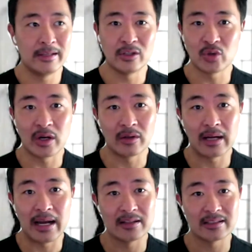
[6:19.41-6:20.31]
in the trailer
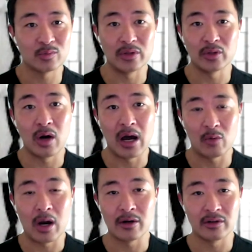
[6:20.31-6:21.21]
houses with no hot
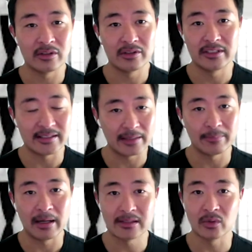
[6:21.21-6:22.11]
water, just like
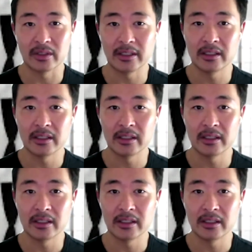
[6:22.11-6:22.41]
my story.